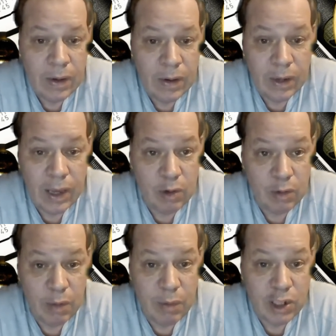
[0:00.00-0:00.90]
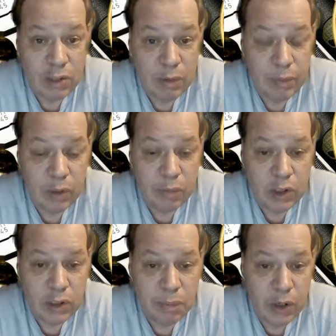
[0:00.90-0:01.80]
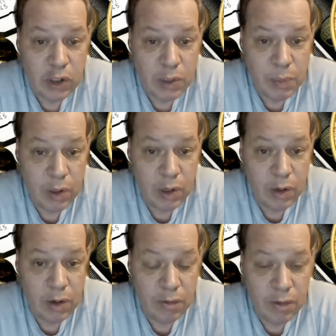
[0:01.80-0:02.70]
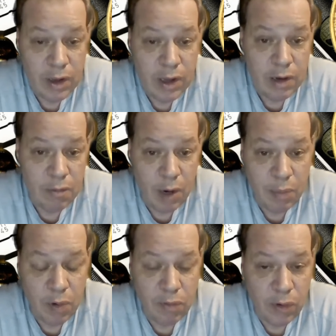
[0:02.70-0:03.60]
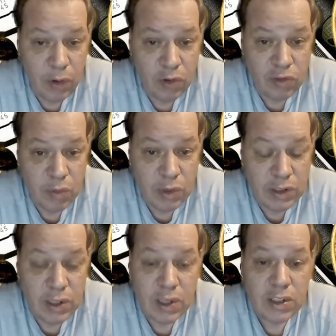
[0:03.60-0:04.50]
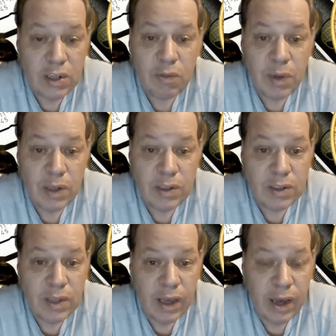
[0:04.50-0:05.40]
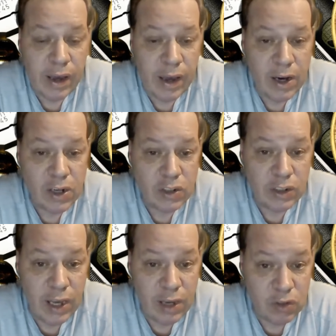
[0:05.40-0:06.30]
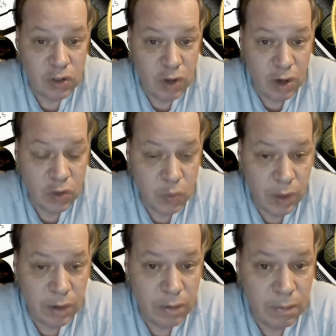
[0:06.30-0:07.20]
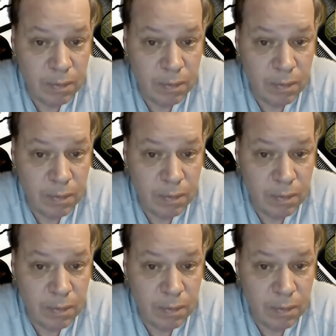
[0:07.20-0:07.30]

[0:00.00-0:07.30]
Okay, I'm actually putting some pictures up here of my portfolios from the six different places that I actually have stocks with.